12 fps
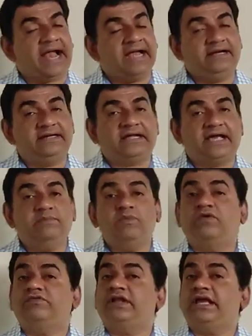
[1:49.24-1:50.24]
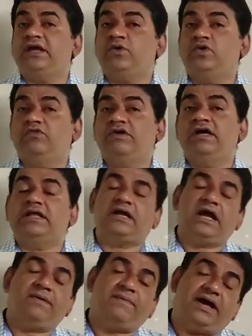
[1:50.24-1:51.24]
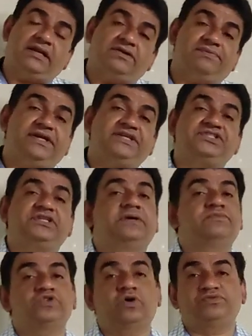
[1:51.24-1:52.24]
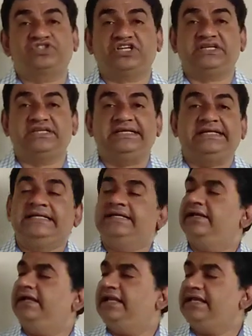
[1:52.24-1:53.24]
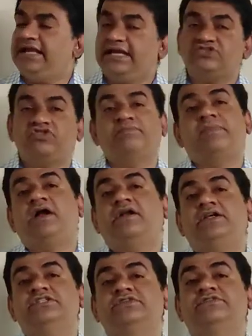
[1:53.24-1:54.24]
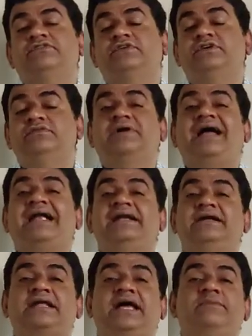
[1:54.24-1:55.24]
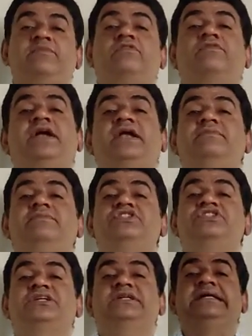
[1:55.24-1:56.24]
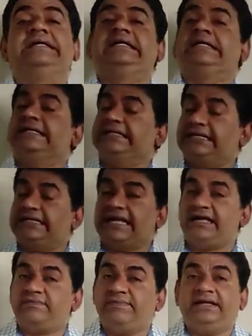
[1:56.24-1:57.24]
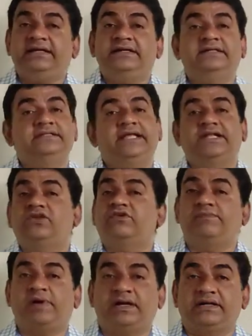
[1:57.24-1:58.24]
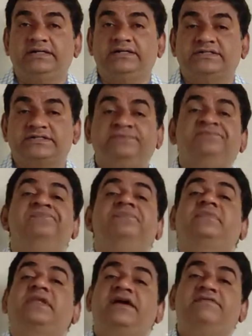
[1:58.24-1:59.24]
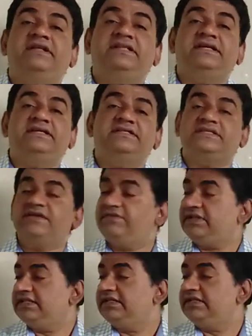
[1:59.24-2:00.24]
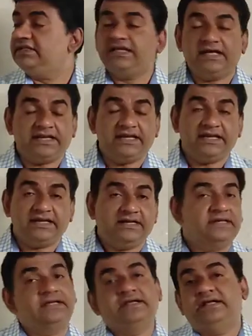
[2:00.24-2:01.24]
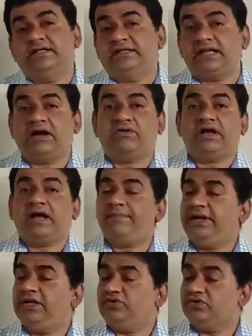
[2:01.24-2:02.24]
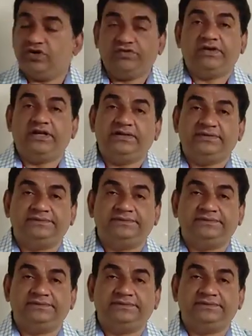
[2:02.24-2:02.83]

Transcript: at the time of takeover, amalgamation, absorption. In case of partnership firm, at the time of admission, retirement, death of partners. Everything is given in the theory. Now coming to goodwill.